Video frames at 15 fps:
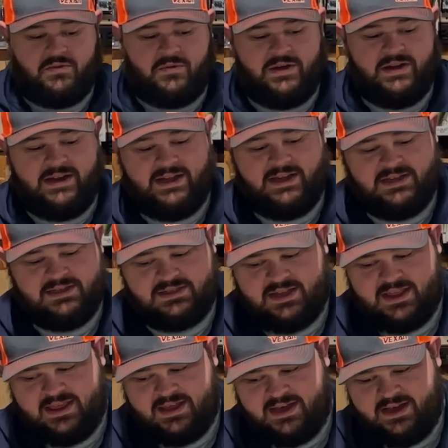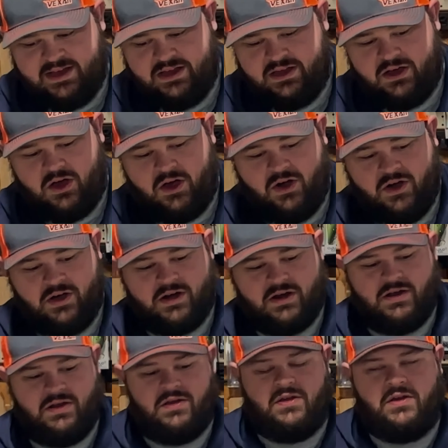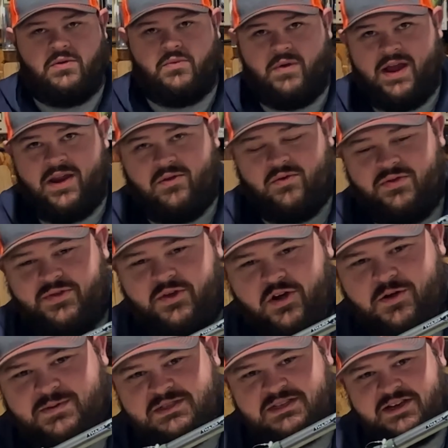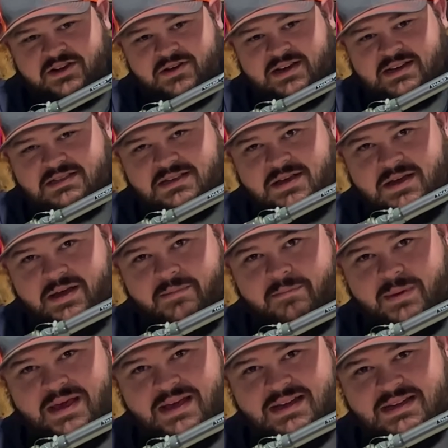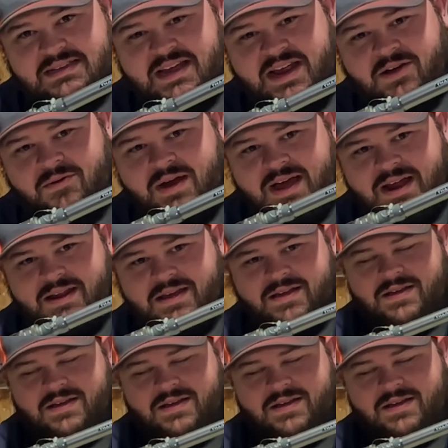one is the Ark Randall Tharp series B-Hittay rod.